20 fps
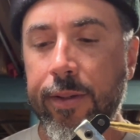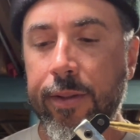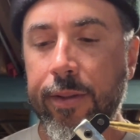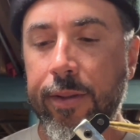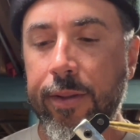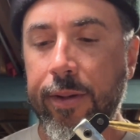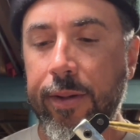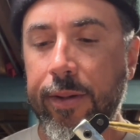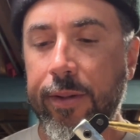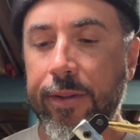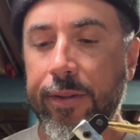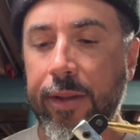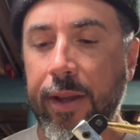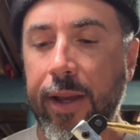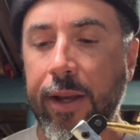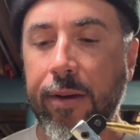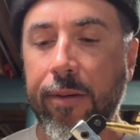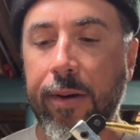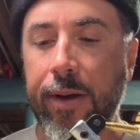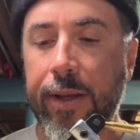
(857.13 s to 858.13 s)
They're just
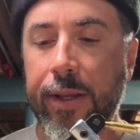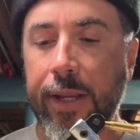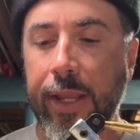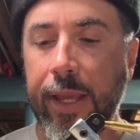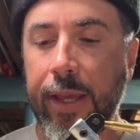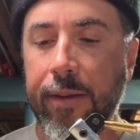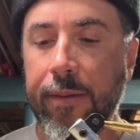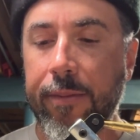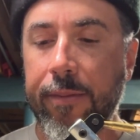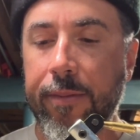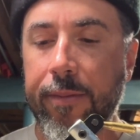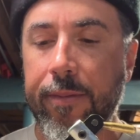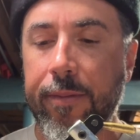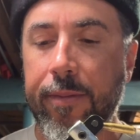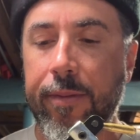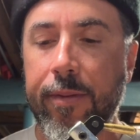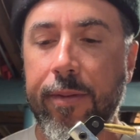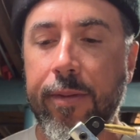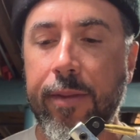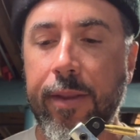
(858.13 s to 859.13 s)
high quality.
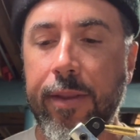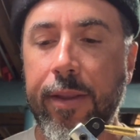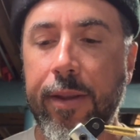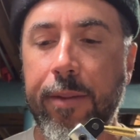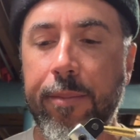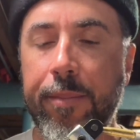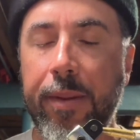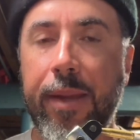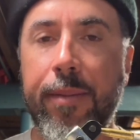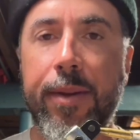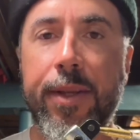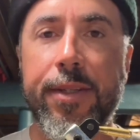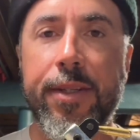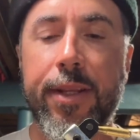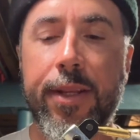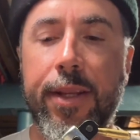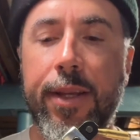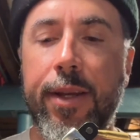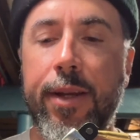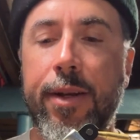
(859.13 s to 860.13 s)
The little BBs
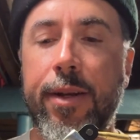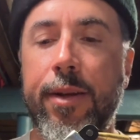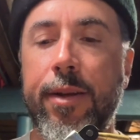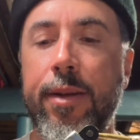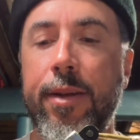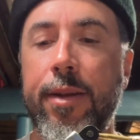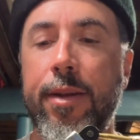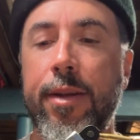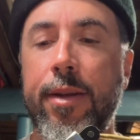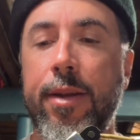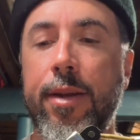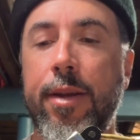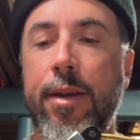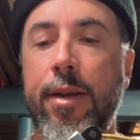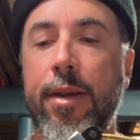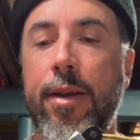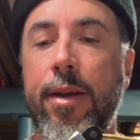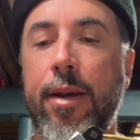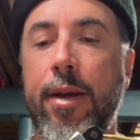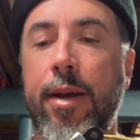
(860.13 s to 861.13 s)
in here,
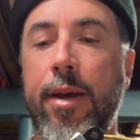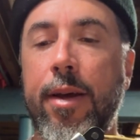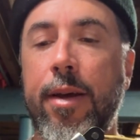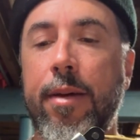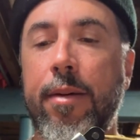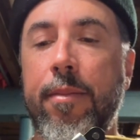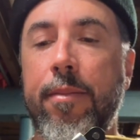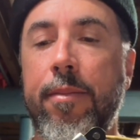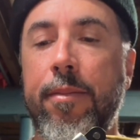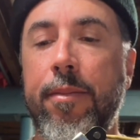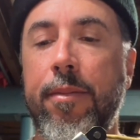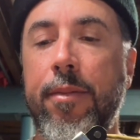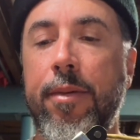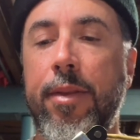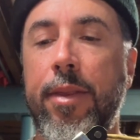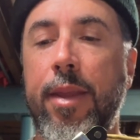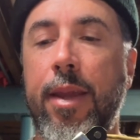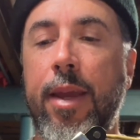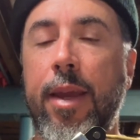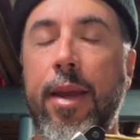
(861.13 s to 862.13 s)

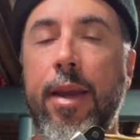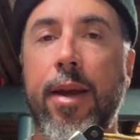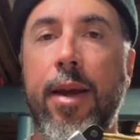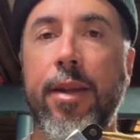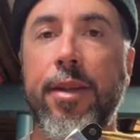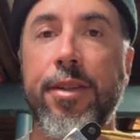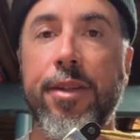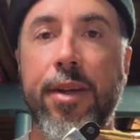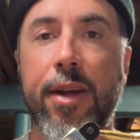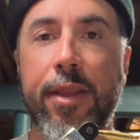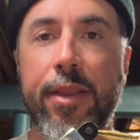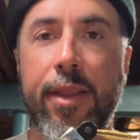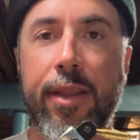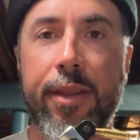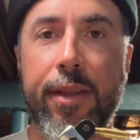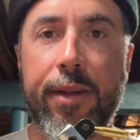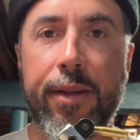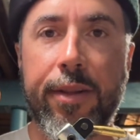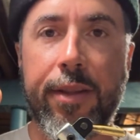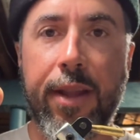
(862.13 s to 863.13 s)
I just cut the
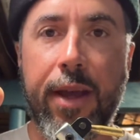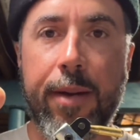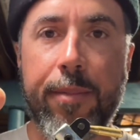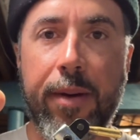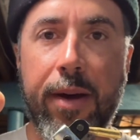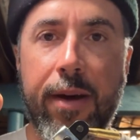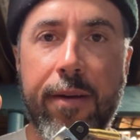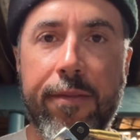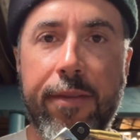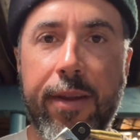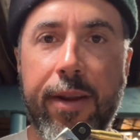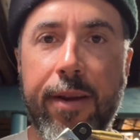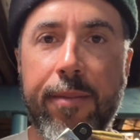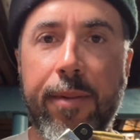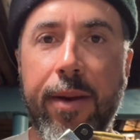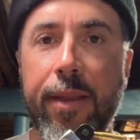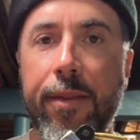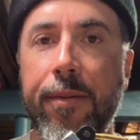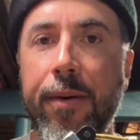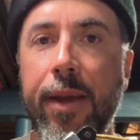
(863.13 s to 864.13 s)
little nub off there,
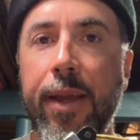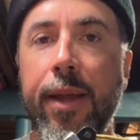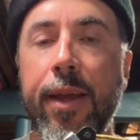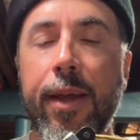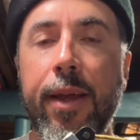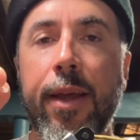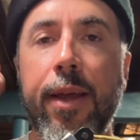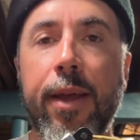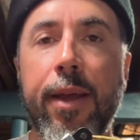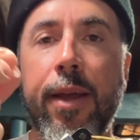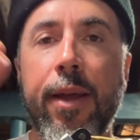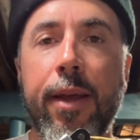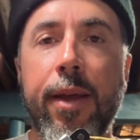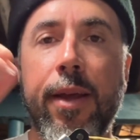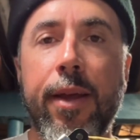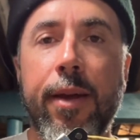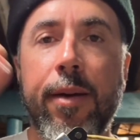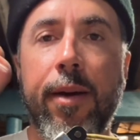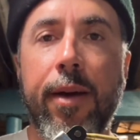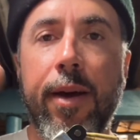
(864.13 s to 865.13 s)
by the way.
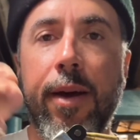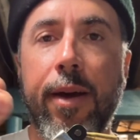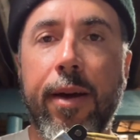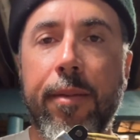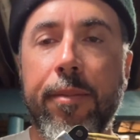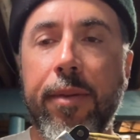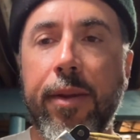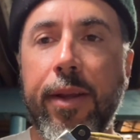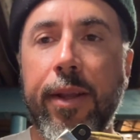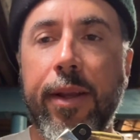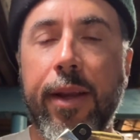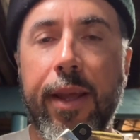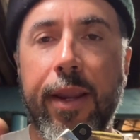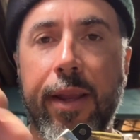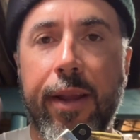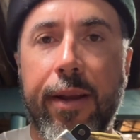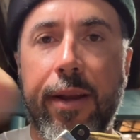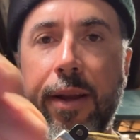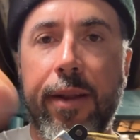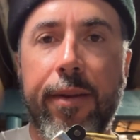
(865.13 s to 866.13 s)
You can kind of
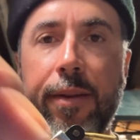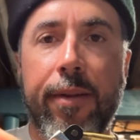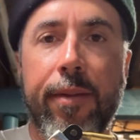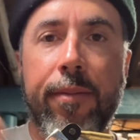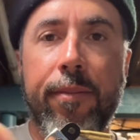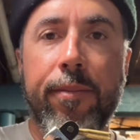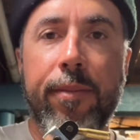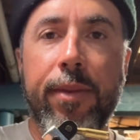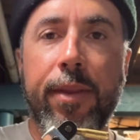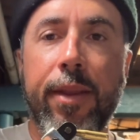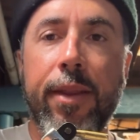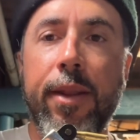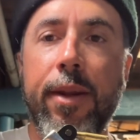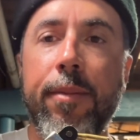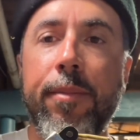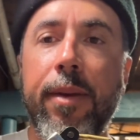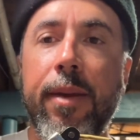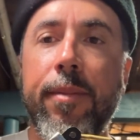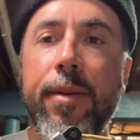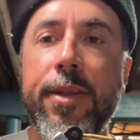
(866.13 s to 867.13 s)
hear it. The
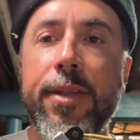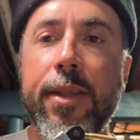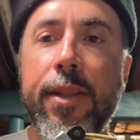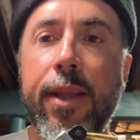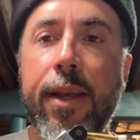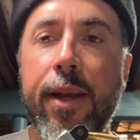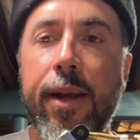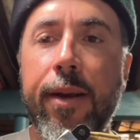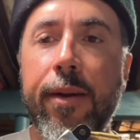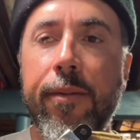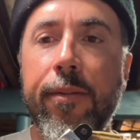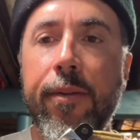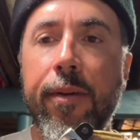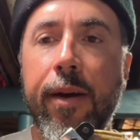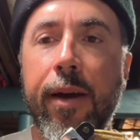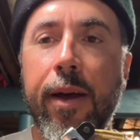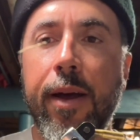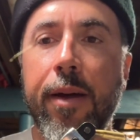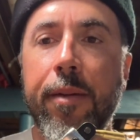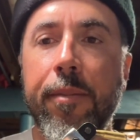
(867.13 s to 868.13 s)
little BBs in there
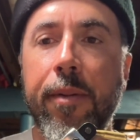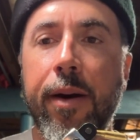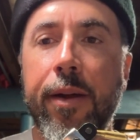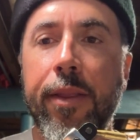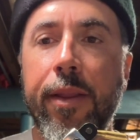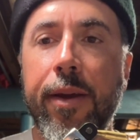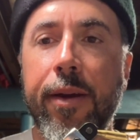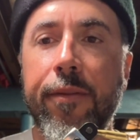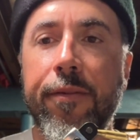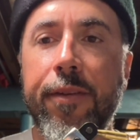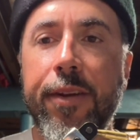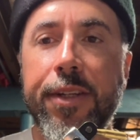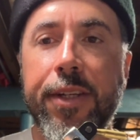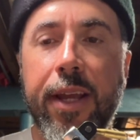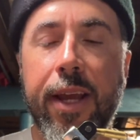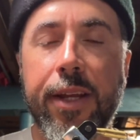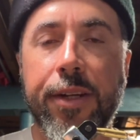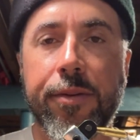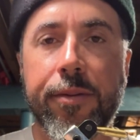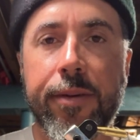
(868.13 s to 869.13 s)
on the fish
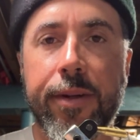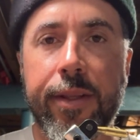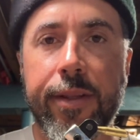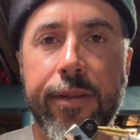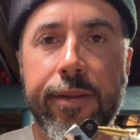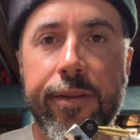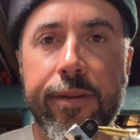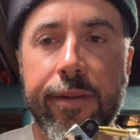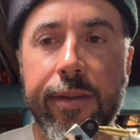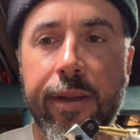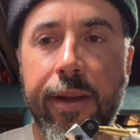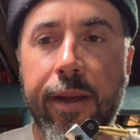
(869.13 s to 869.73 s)
catch ones